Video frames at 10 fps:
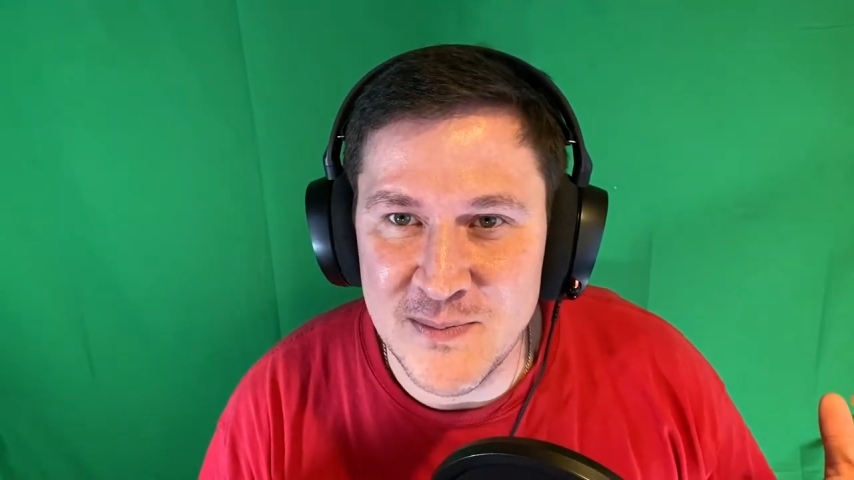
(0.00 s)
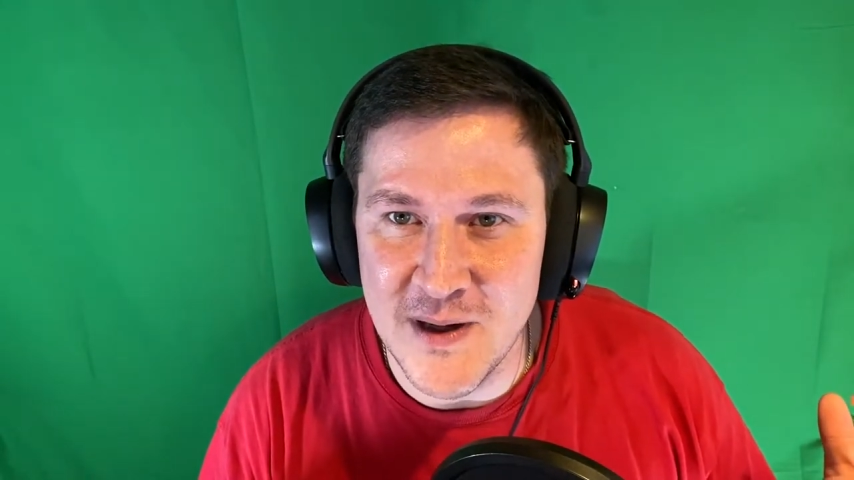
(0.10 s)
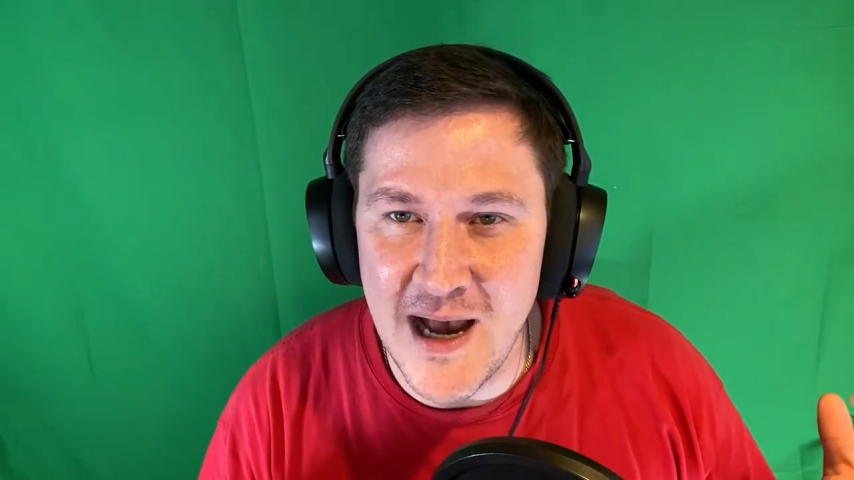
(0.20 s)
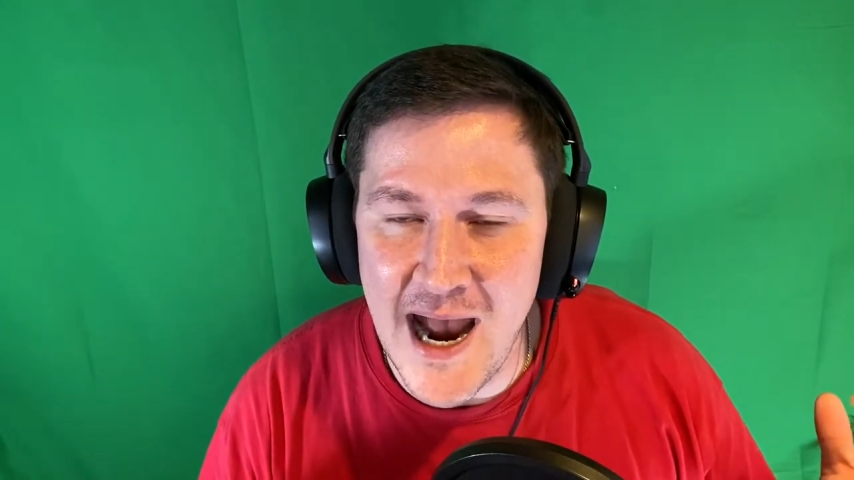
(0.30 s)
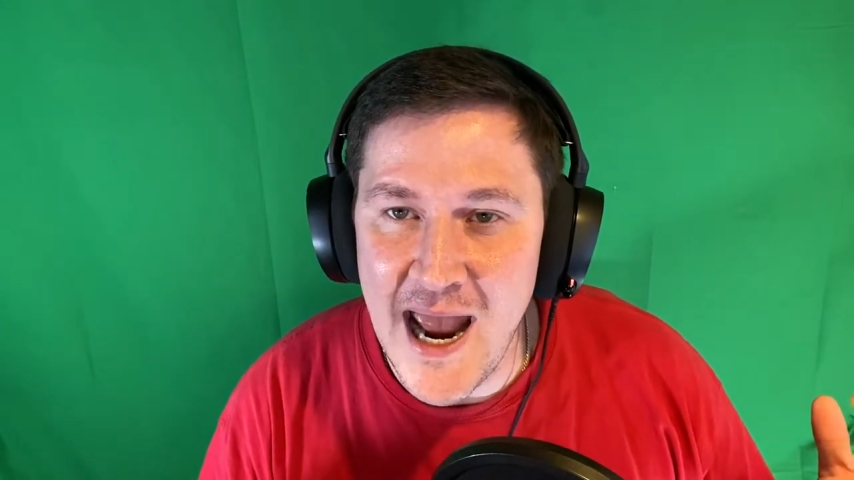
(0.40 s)

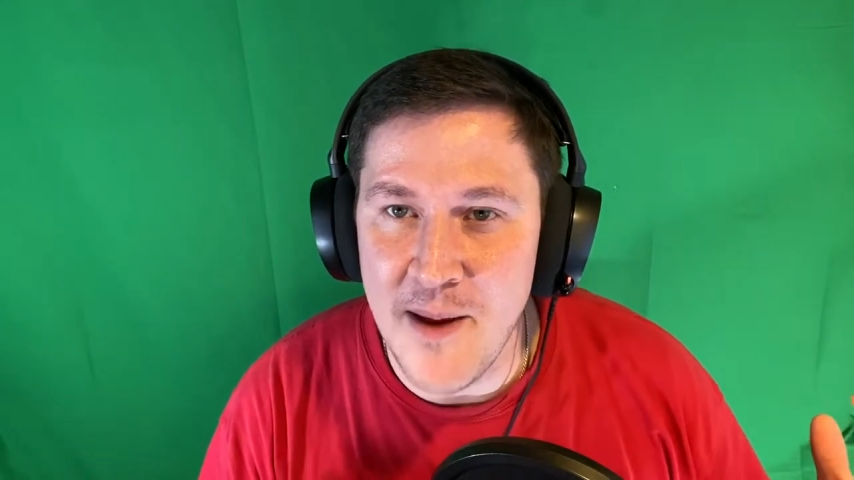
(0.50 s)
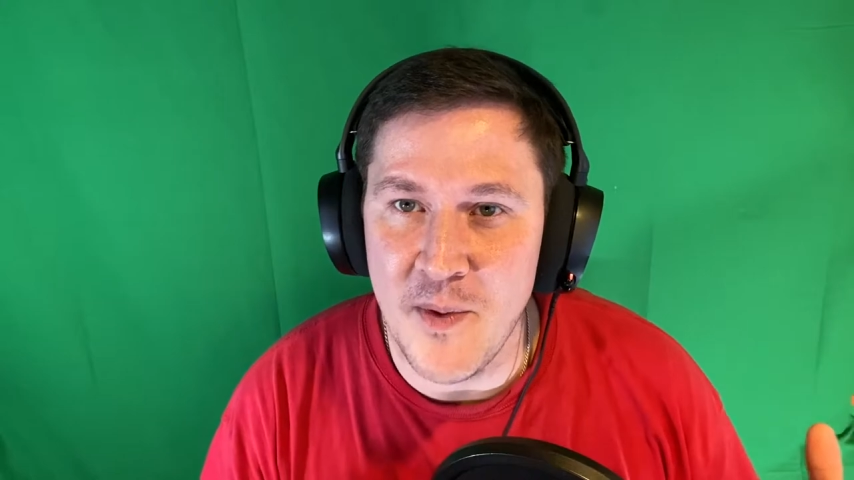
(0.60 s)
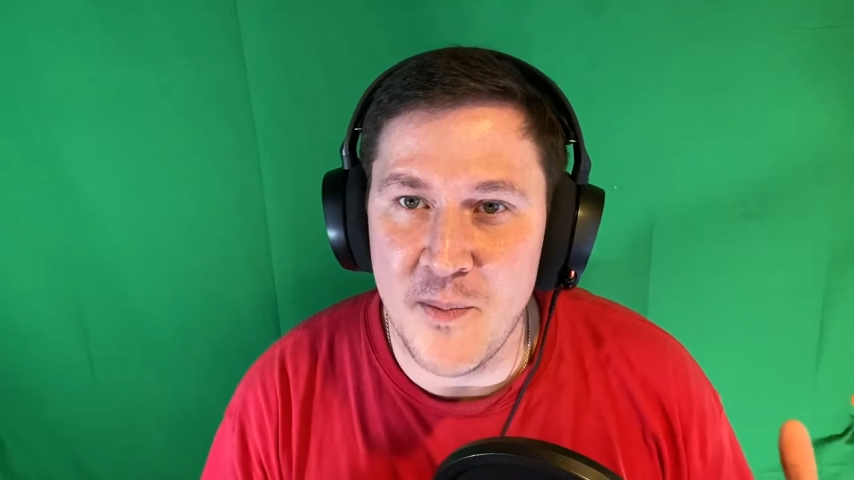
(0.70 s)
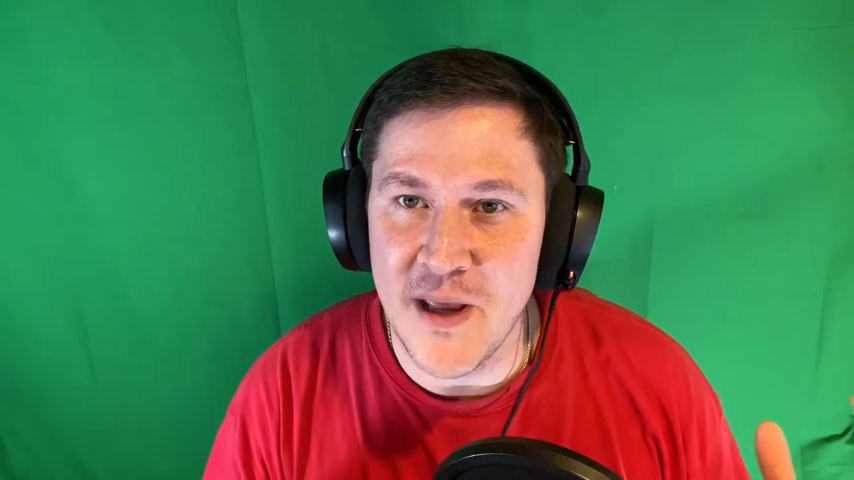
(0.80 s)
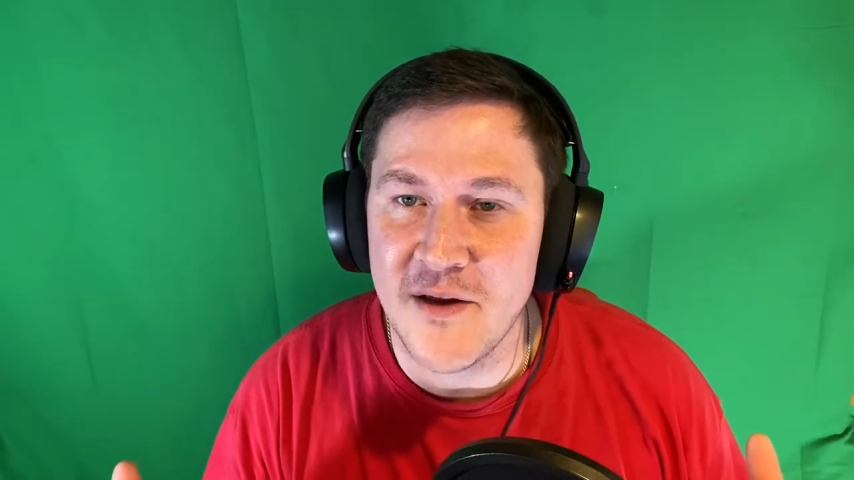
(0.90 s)
but I
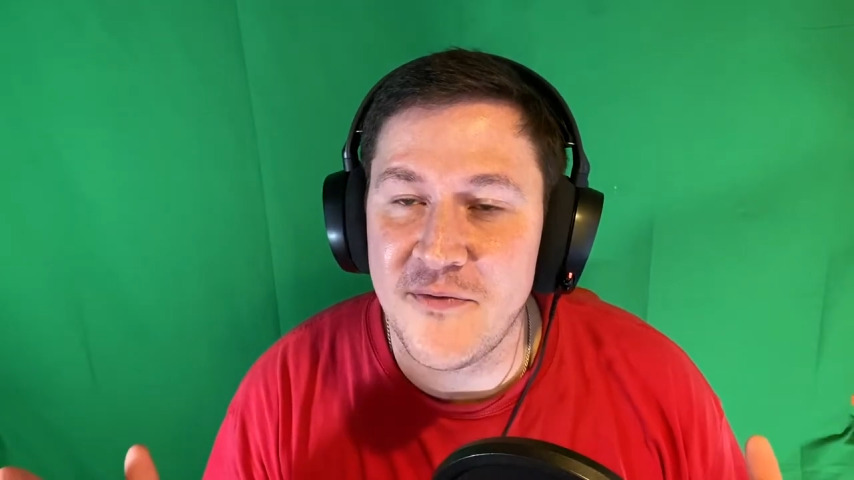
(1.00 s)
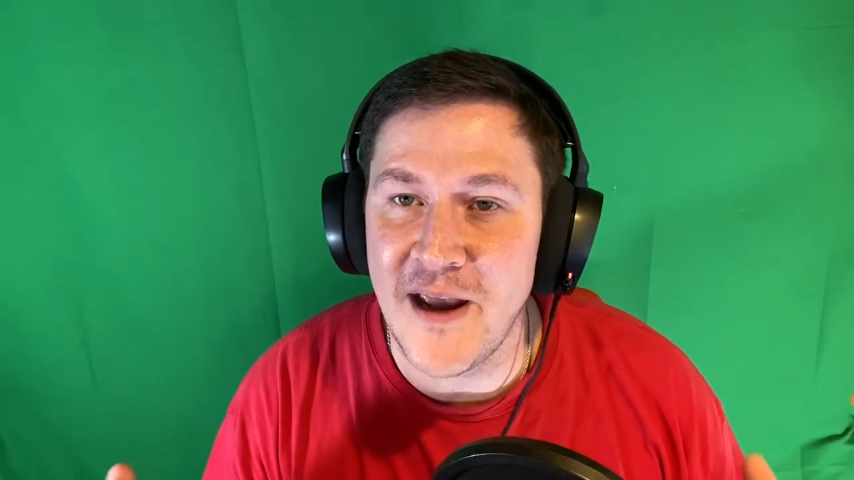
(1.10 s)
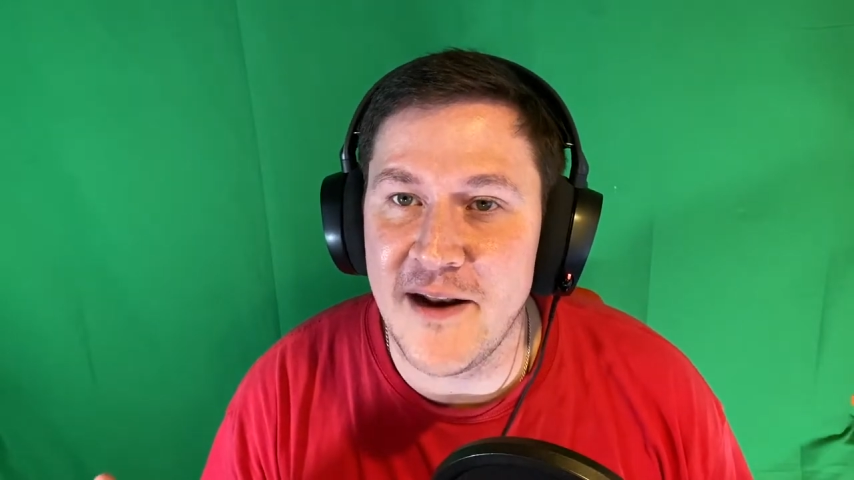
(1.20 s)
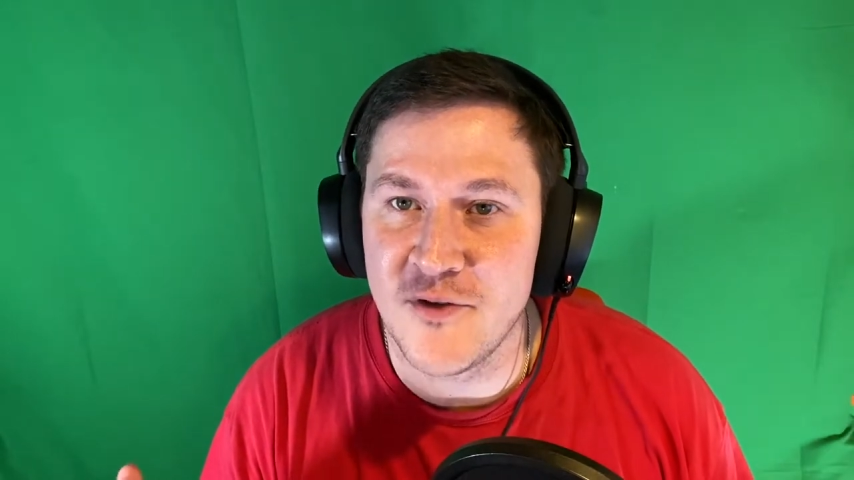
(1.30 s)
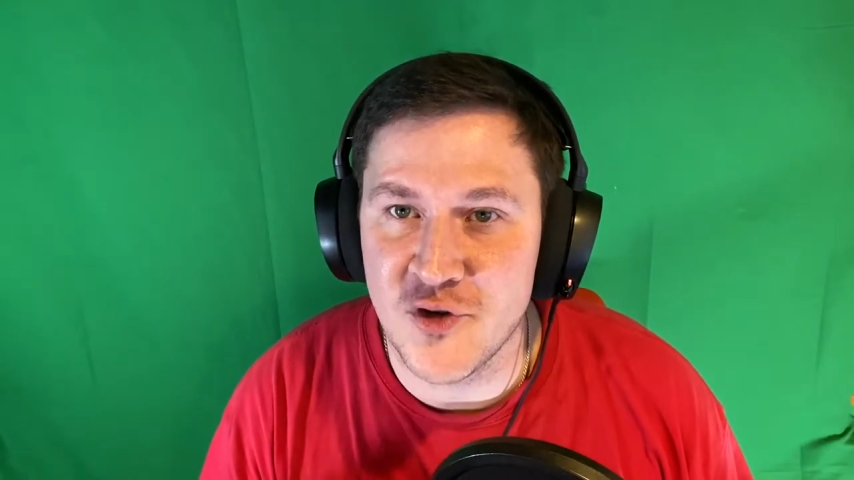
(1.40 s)
am a big fan